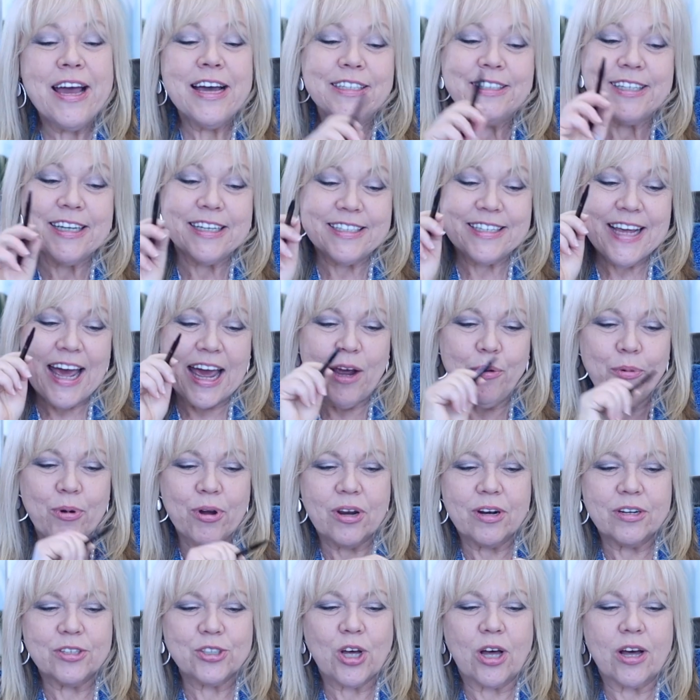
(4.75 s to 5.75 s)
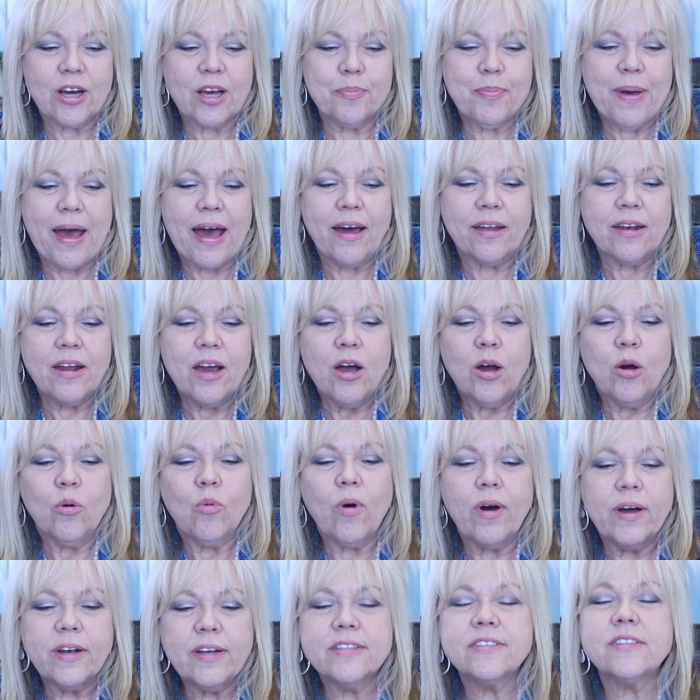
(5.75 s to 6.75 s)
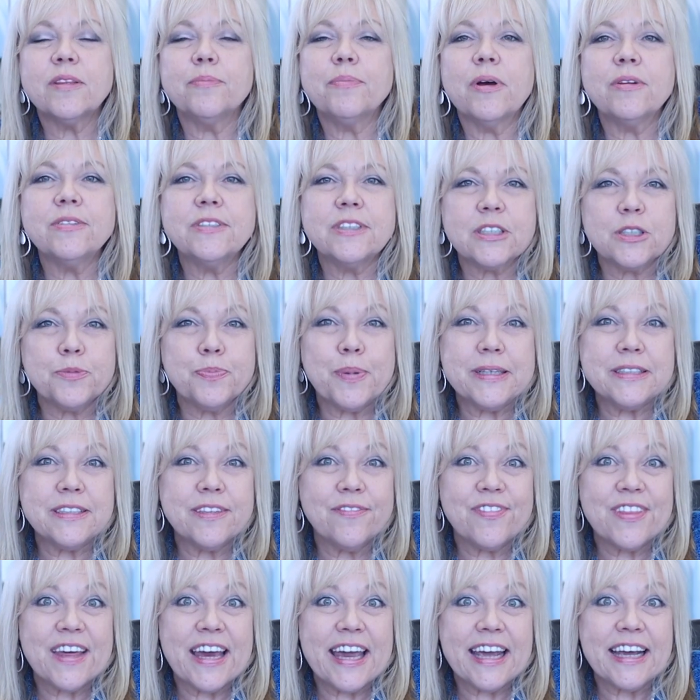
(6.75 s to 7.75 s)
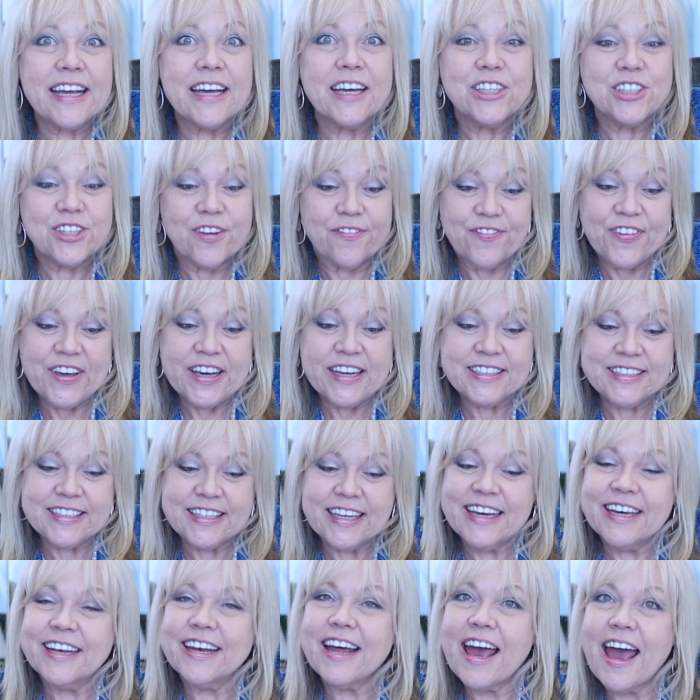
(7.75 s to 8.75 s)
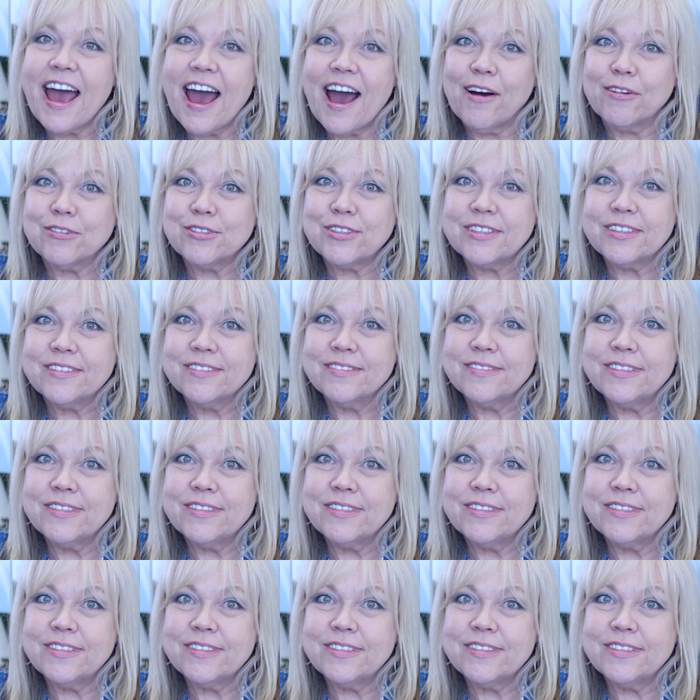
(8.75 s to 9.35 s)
Today we're going to talk about what is the most expensive thing to fix in a house.